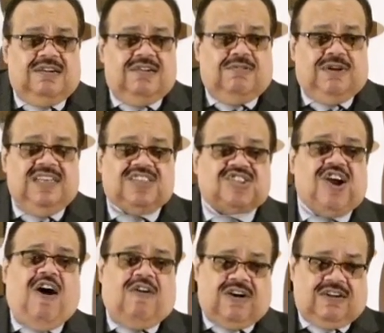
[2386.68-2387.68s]
when he
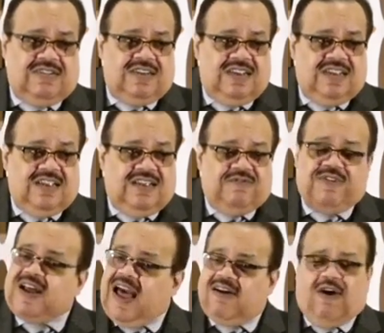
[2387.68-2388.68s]
saw her,
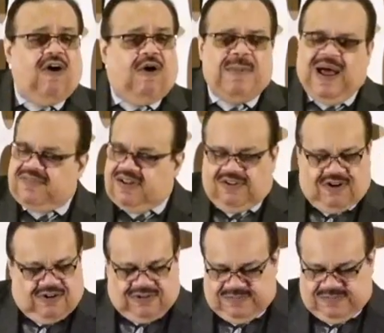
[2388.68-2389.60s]
forgot all about the law